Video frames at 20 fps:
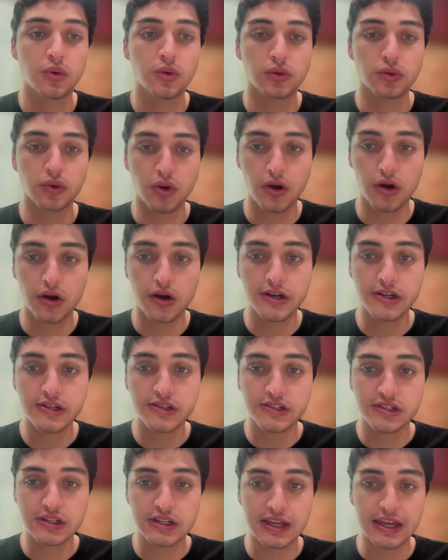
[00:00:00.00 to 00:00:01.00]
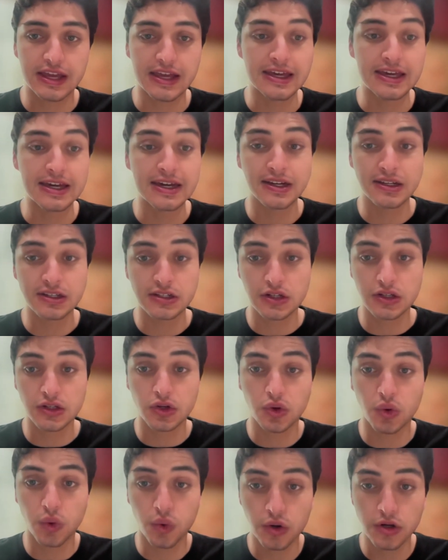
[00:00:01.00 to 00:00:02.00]
laws and
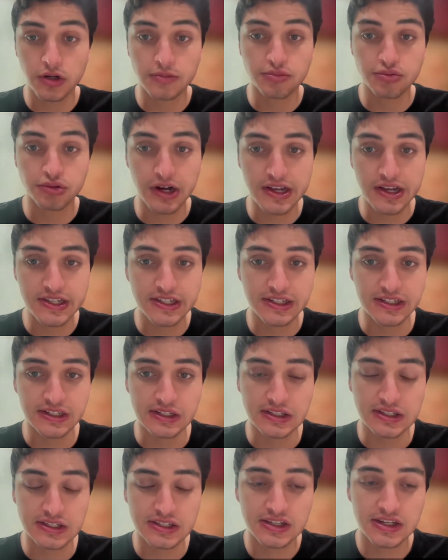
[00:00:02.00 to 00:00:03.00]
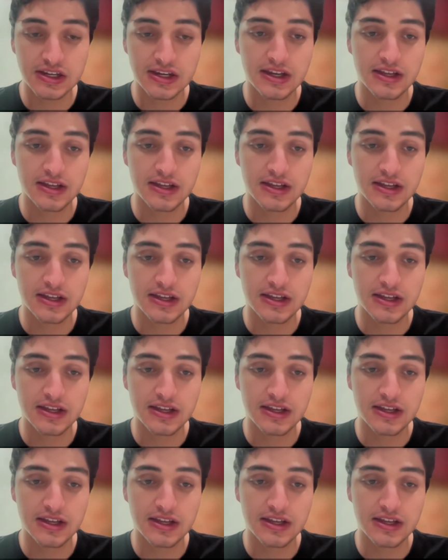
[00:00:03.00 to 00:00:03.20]
court precedents